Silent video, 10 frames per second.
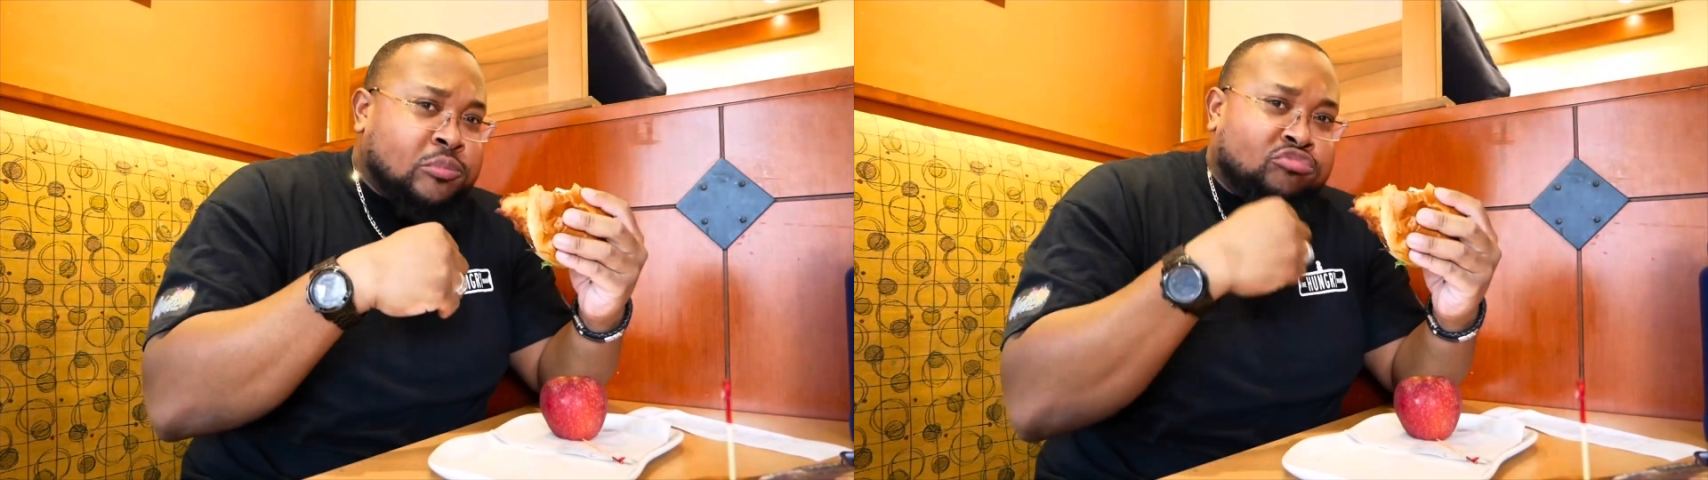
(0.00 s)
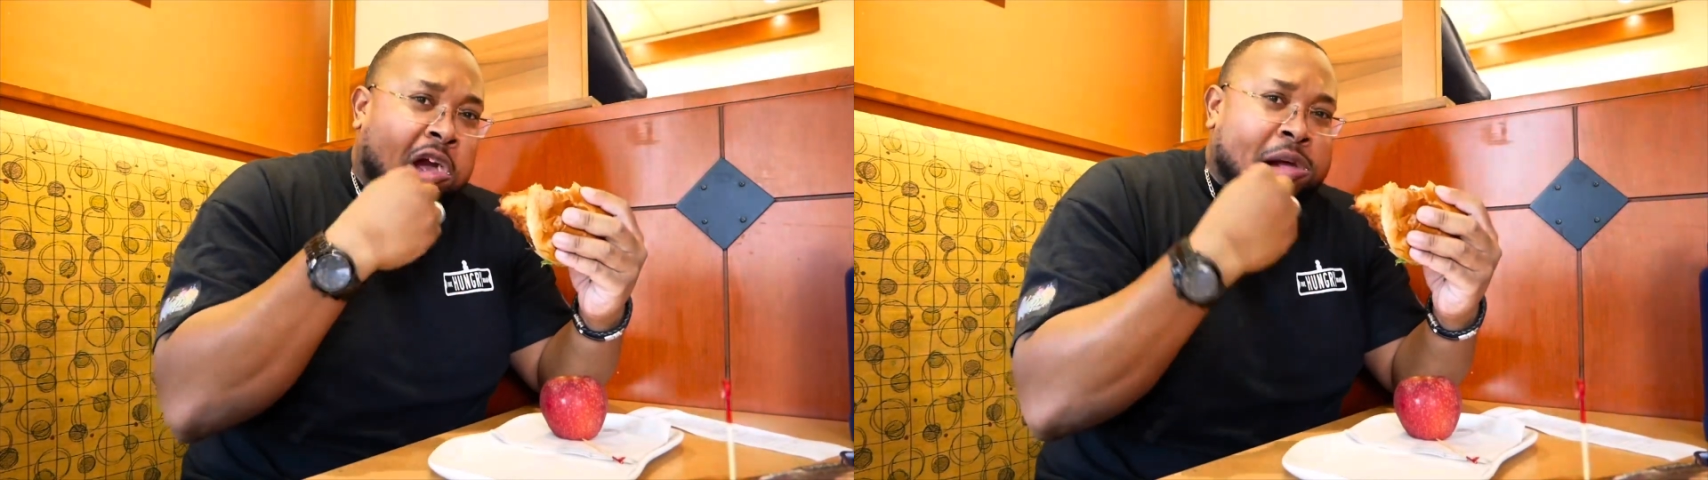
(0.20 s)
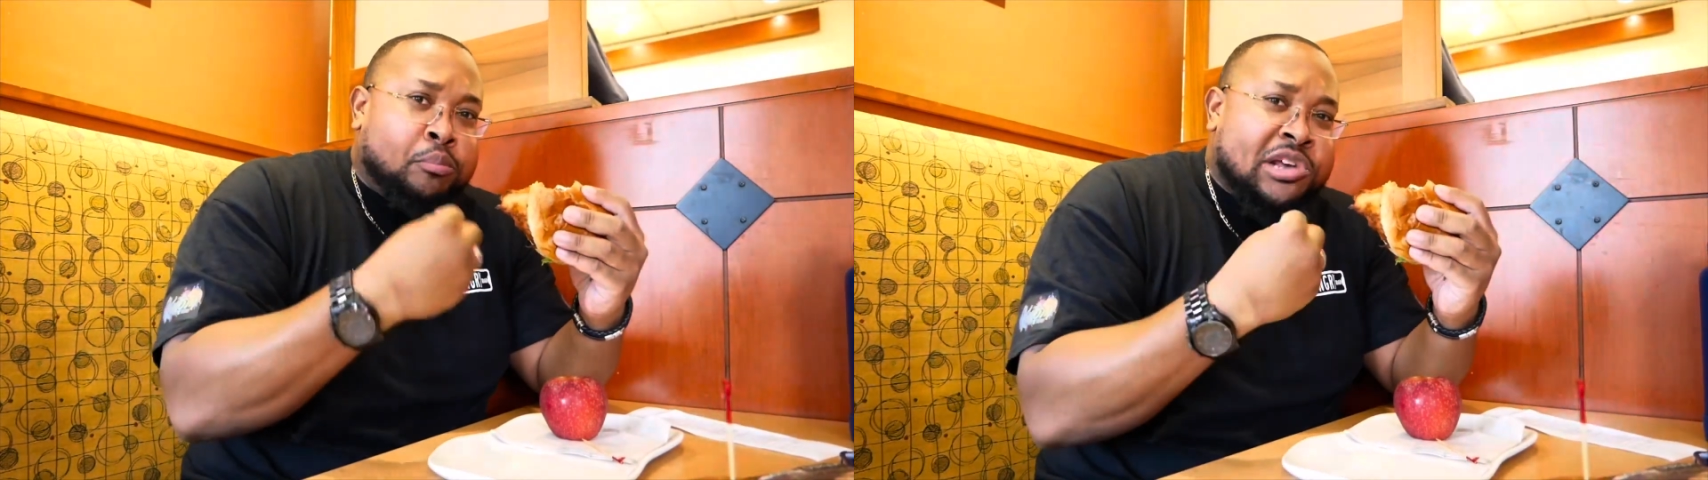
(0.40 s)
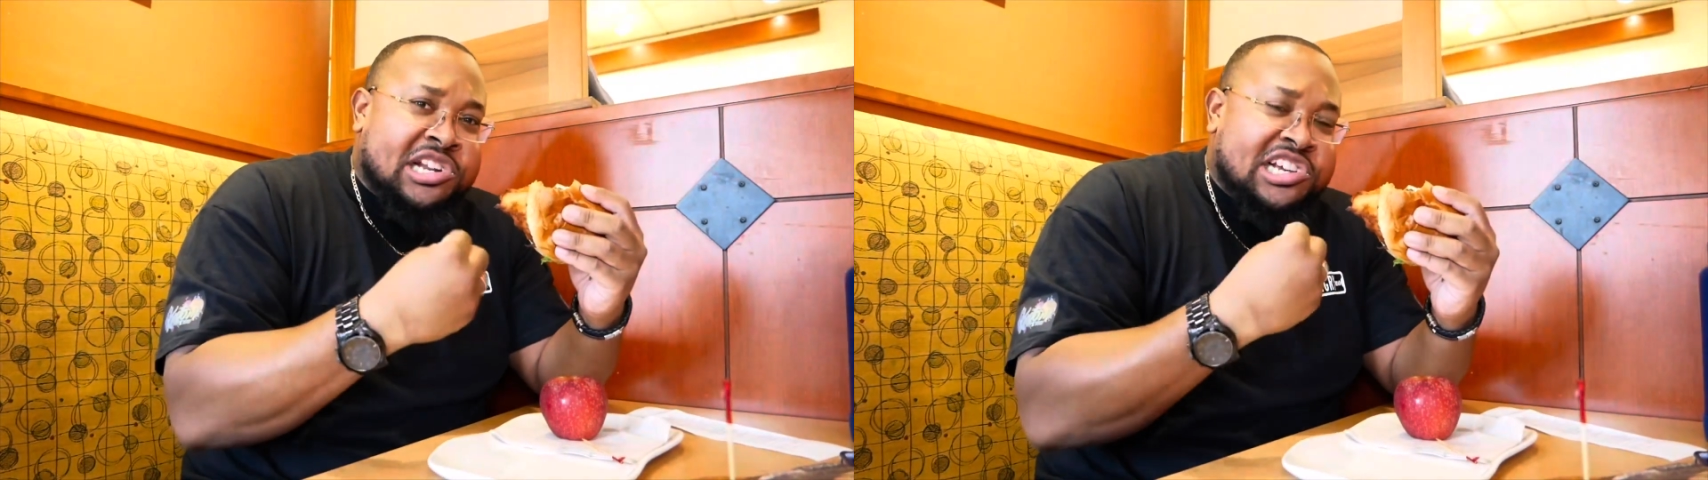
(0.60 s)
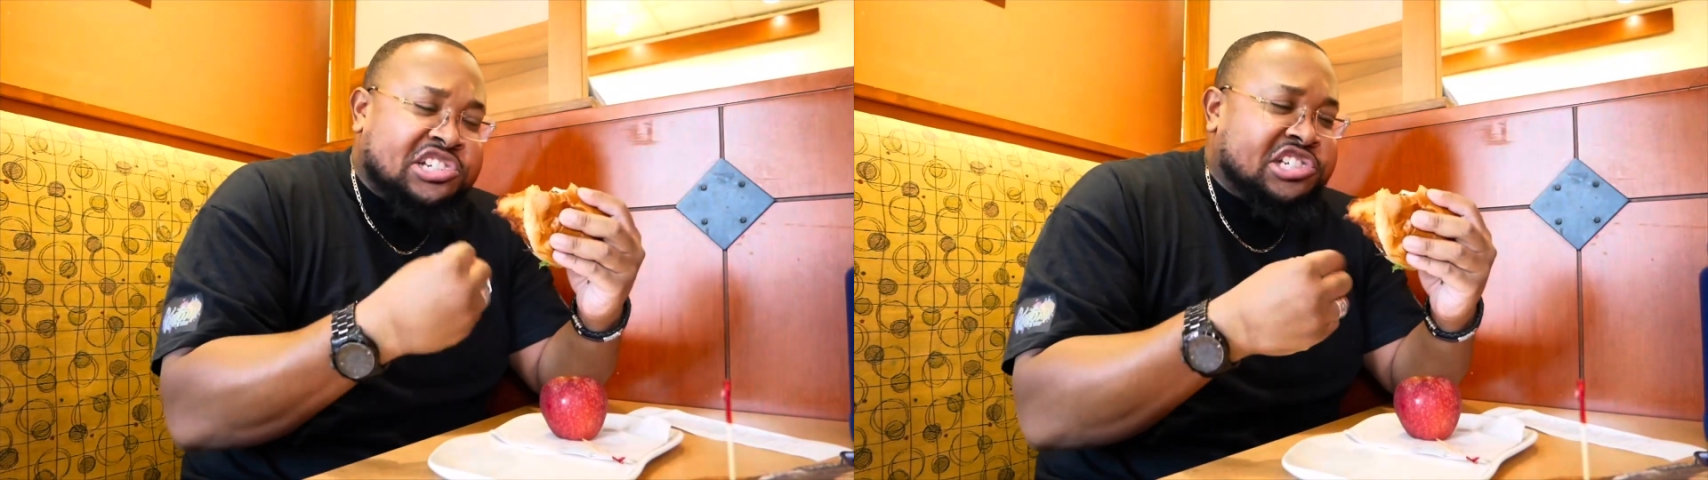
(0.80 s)
like
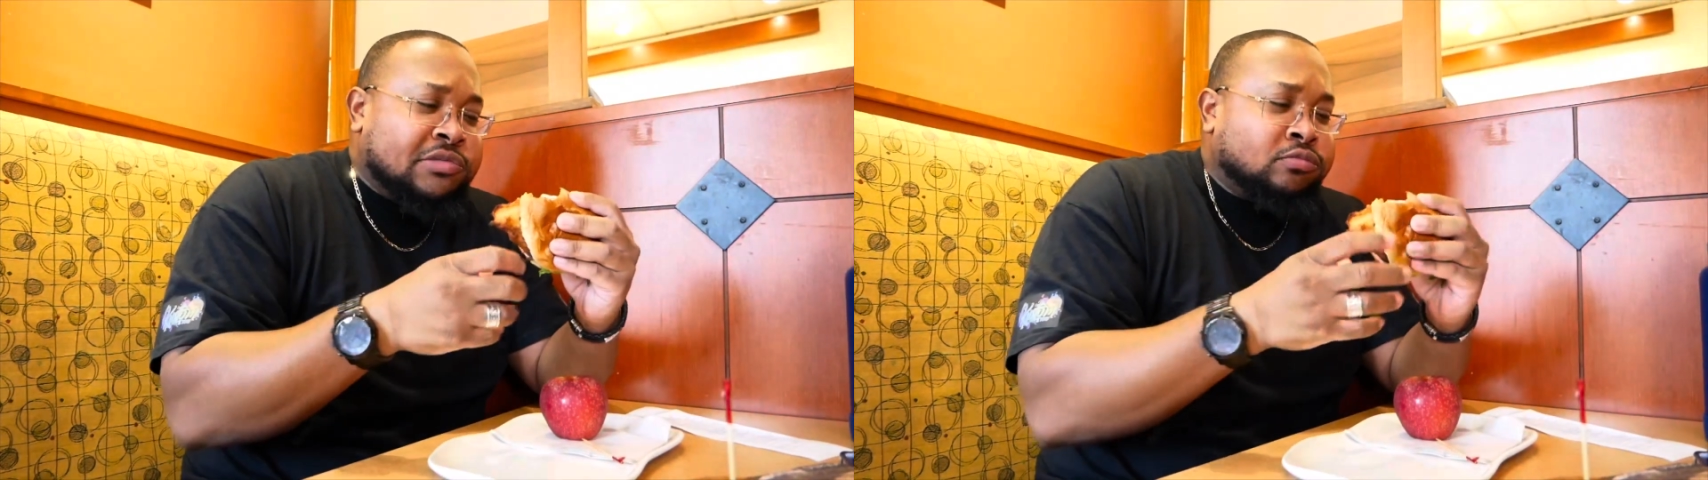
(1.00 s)
mayonnaise-y.